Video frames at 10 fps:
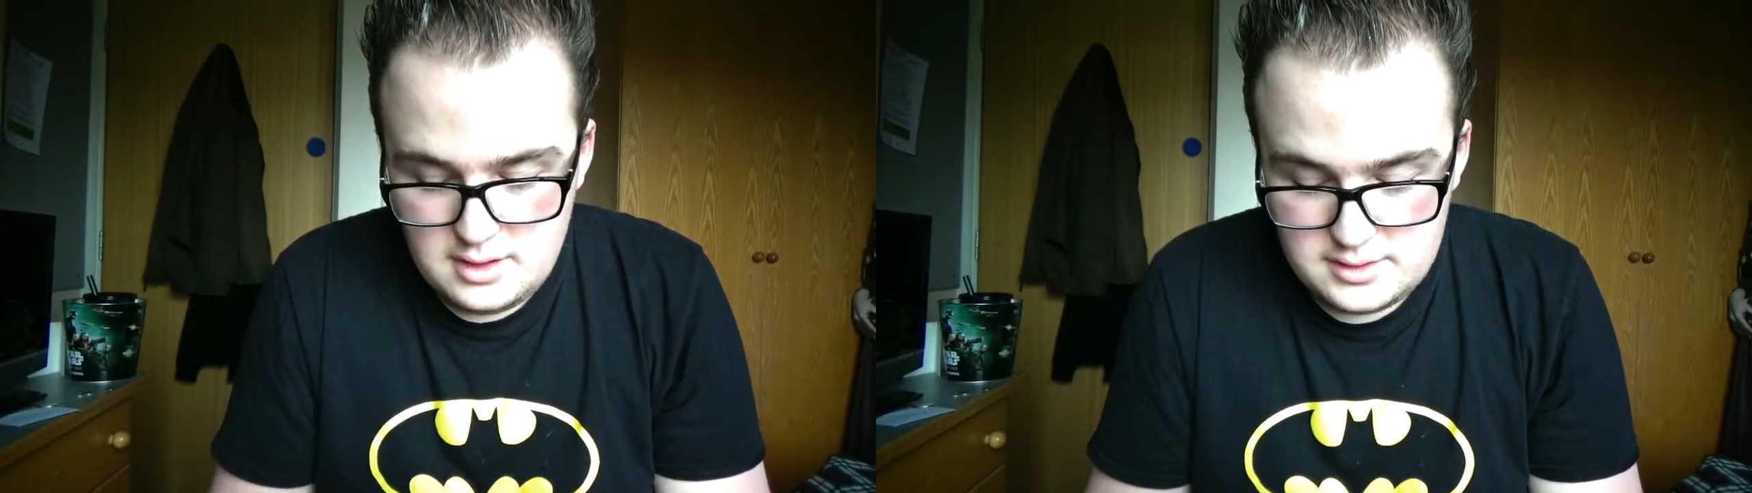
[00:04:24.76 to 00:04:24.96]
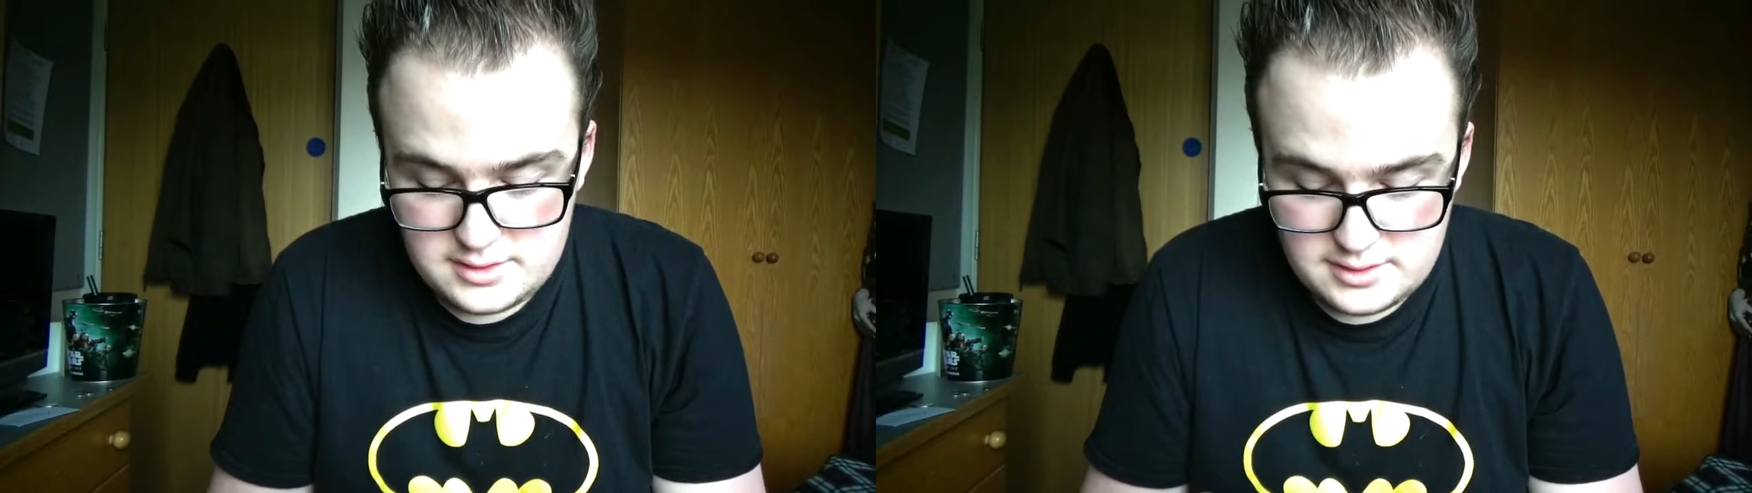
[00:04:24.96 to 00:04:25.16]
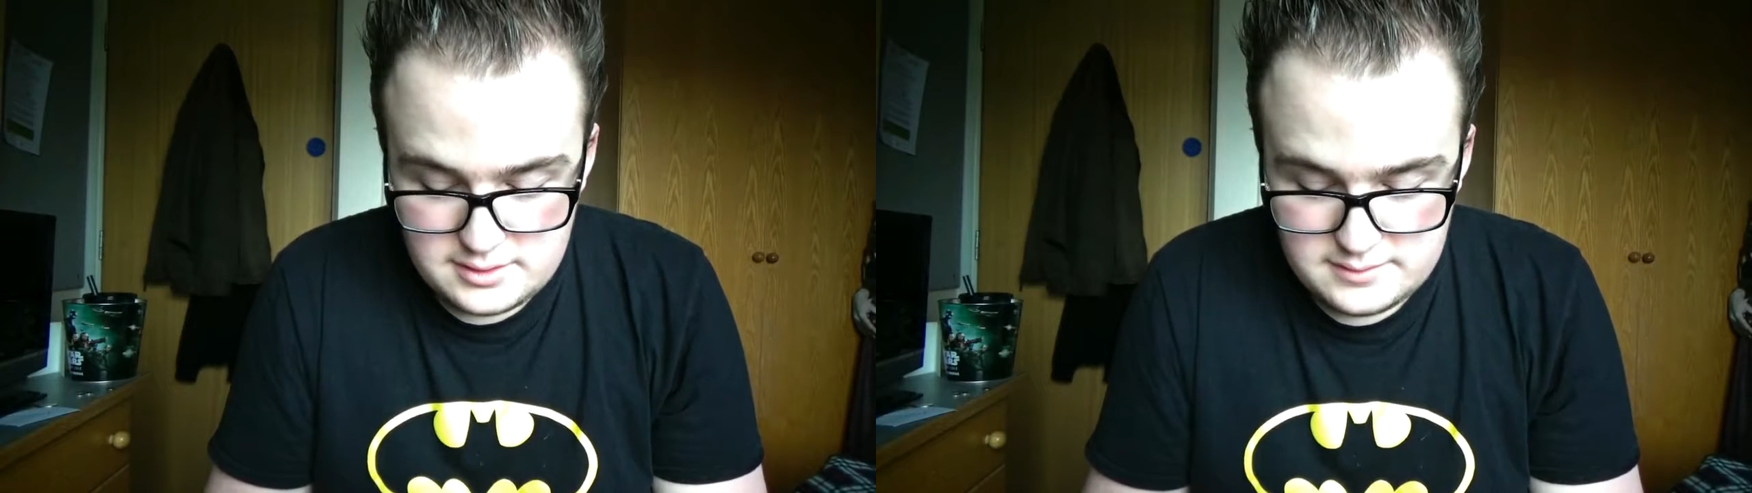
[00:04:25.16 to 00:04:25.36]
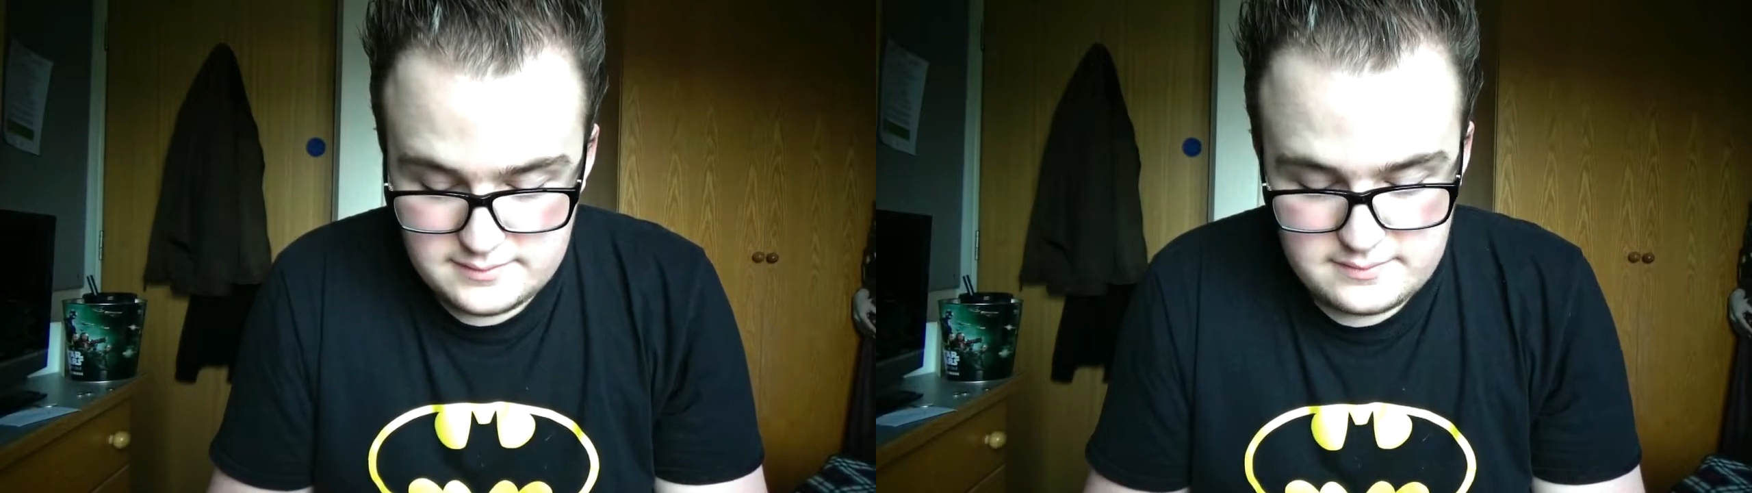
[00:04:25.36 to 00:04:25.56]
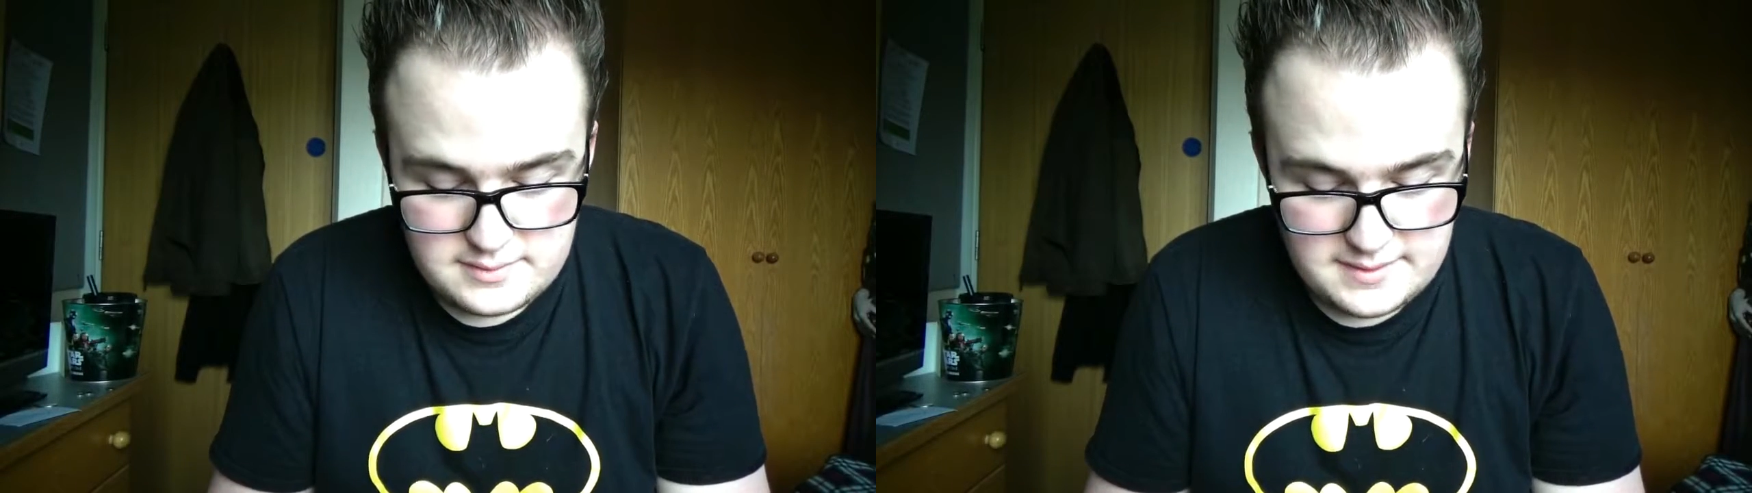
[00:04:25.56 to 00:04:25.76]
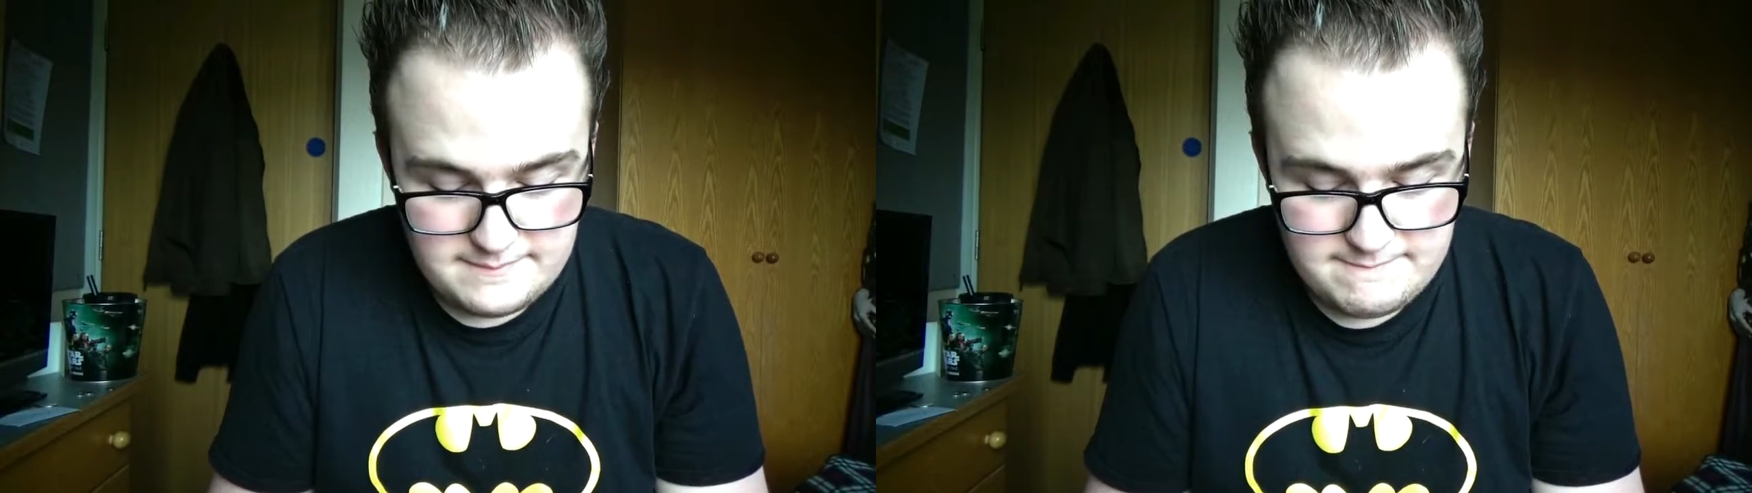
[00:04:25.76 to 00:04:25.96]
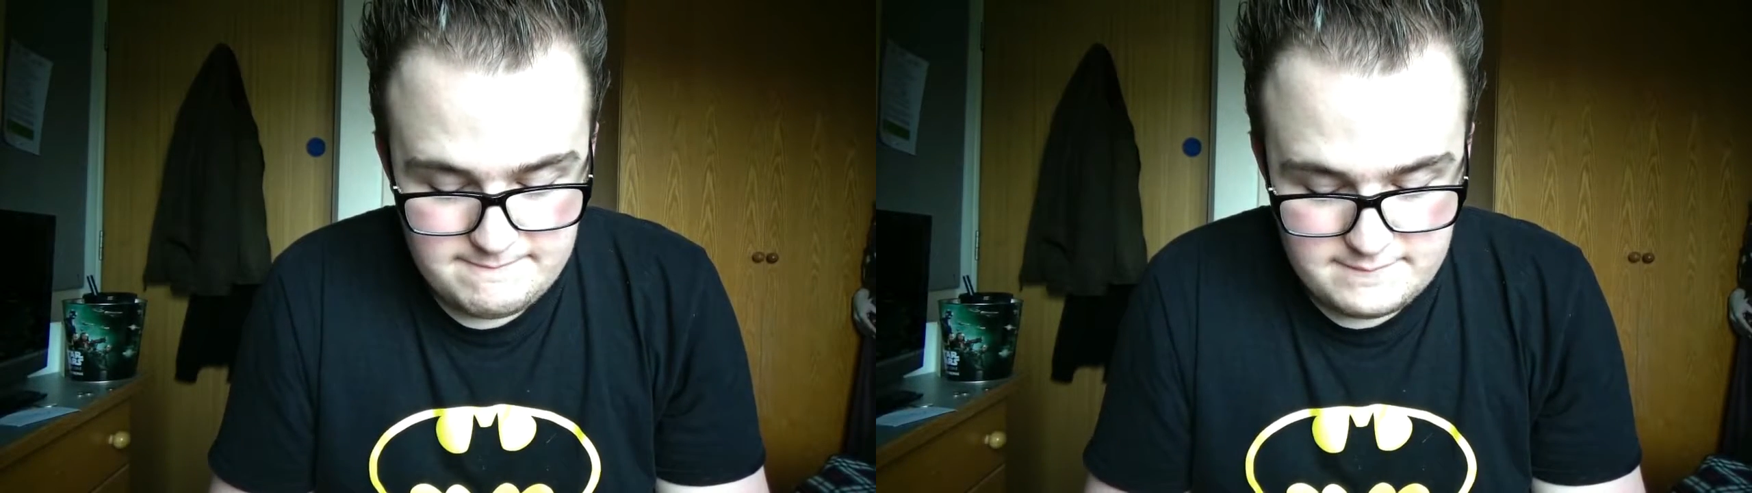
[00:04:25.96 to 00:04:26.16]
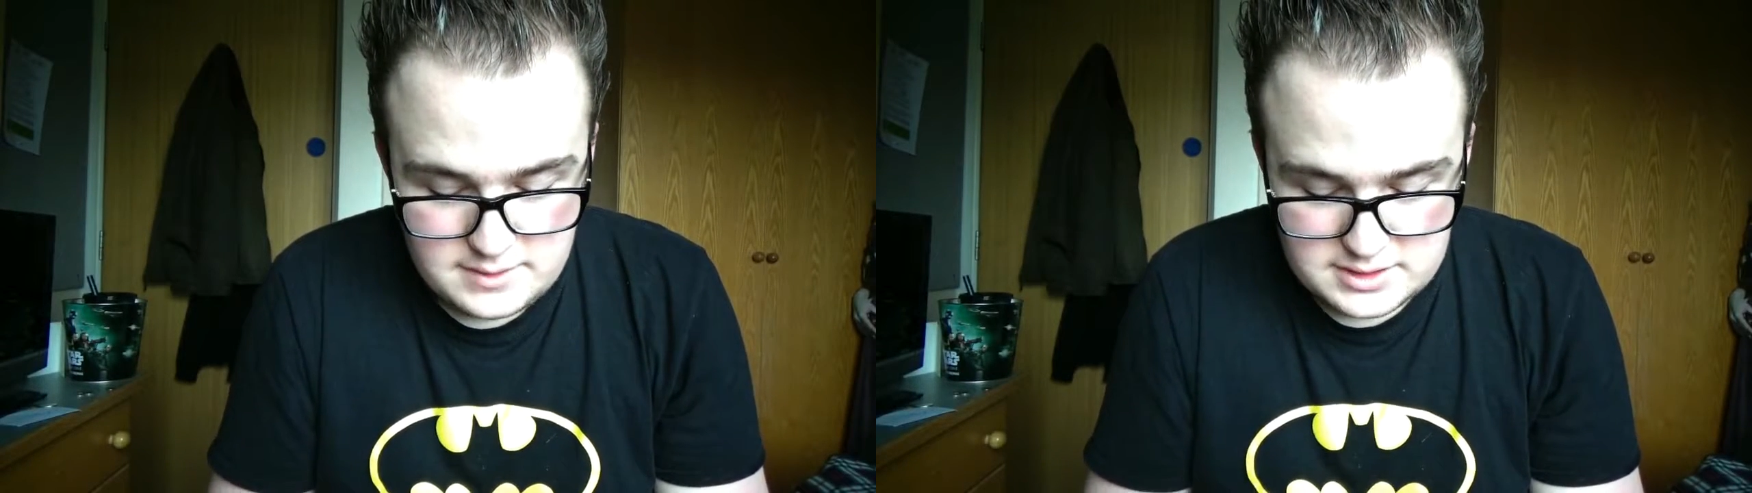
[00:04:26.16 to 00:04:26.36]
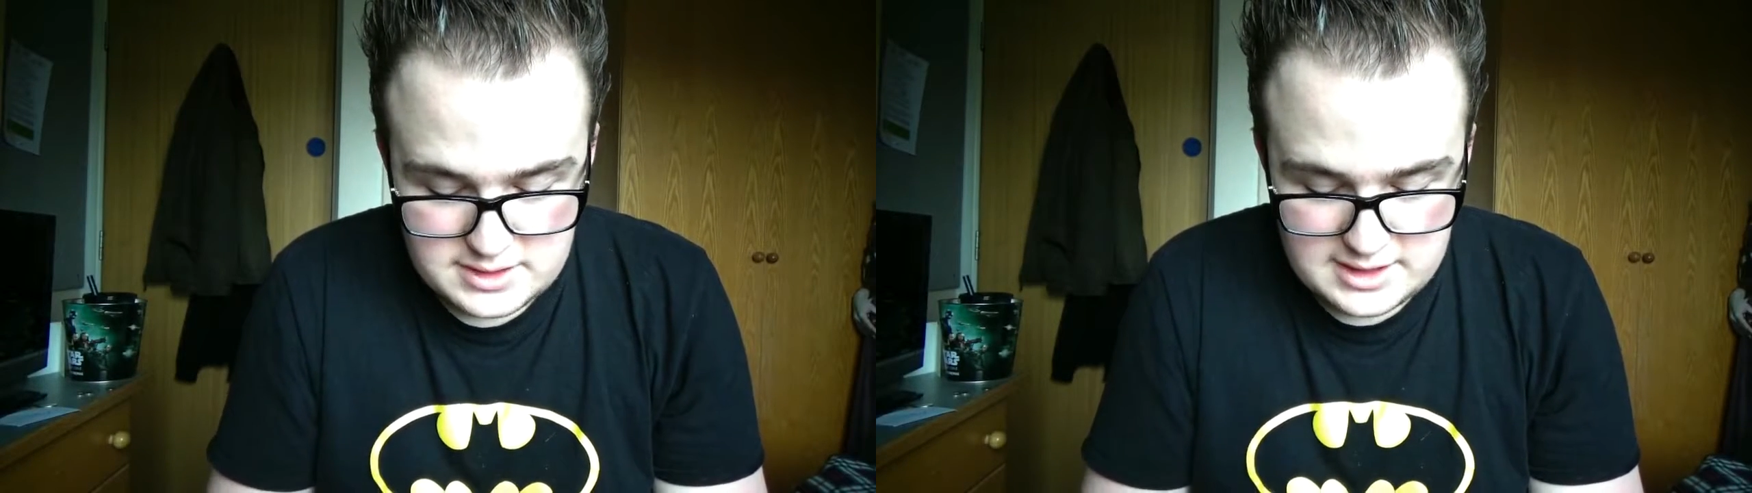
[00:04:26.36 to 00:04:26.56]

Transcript: So, yep, let's get